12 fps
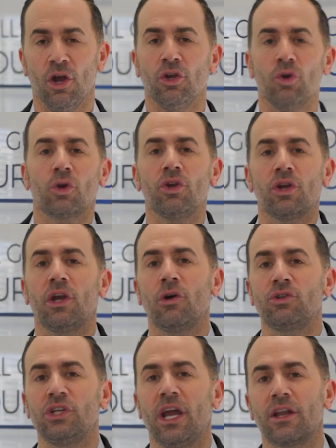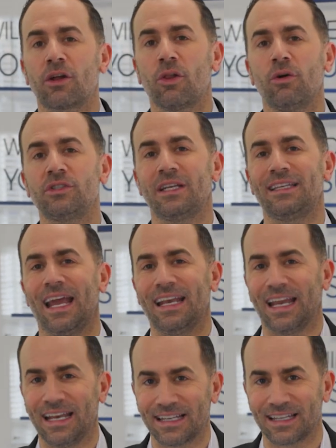You can negotiate a closing
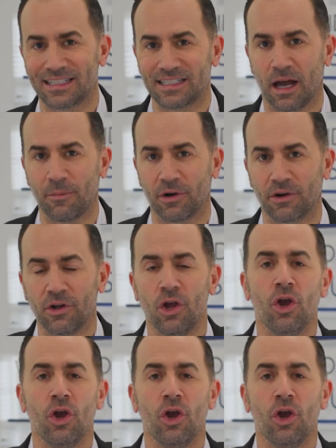date into the summer.